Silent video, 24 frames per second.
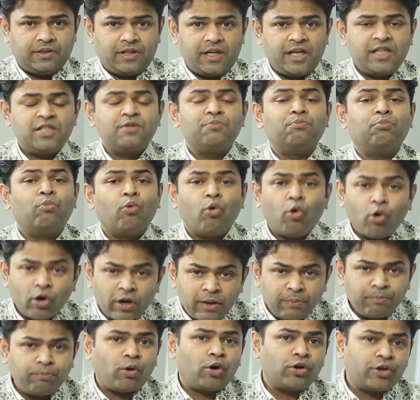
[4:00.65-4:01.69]
is more
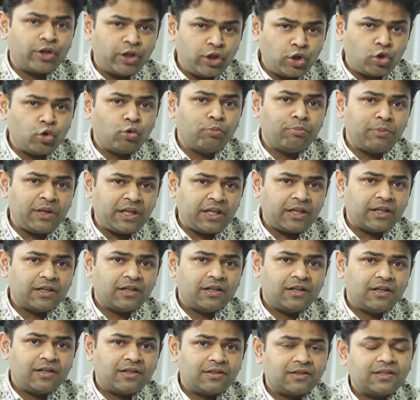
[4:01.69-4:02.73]
important to me
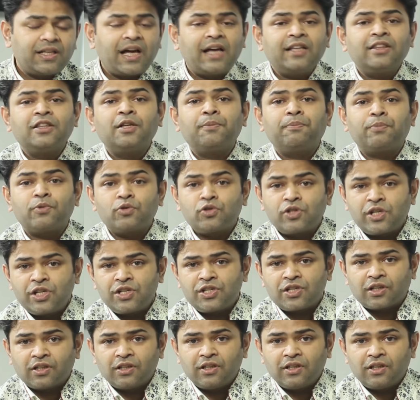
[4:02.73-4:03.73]
than the procedure.